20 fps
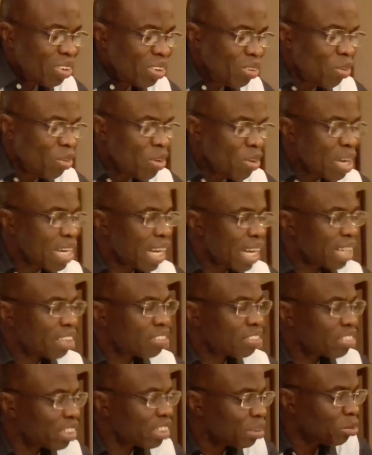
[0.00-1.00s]
looking at
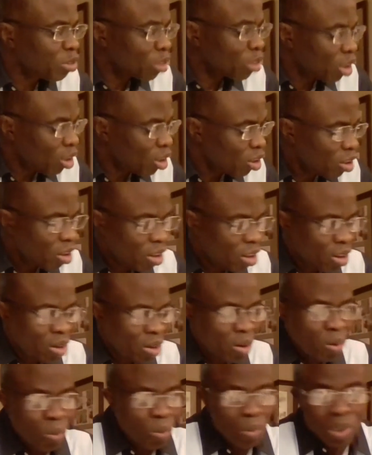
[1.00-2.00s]
the scripture
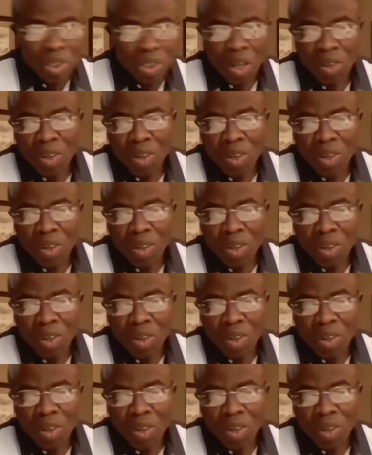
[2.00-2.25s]
with